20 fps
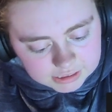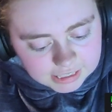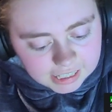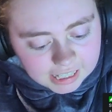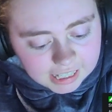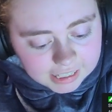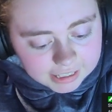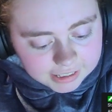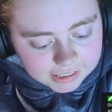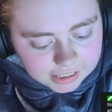
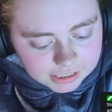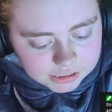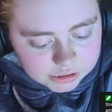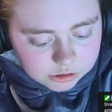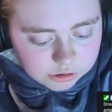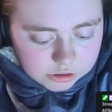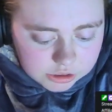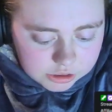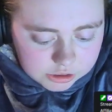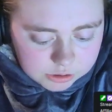Dad, I
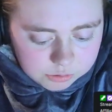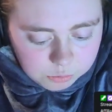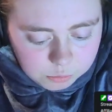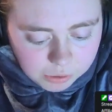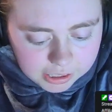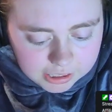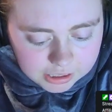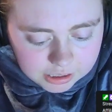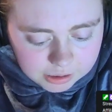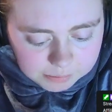told you to
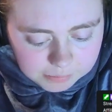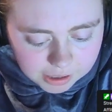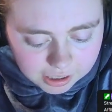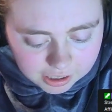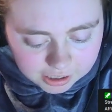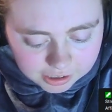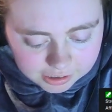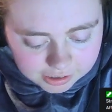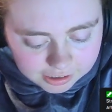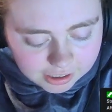wait in the
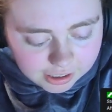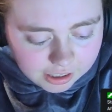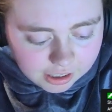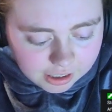barn.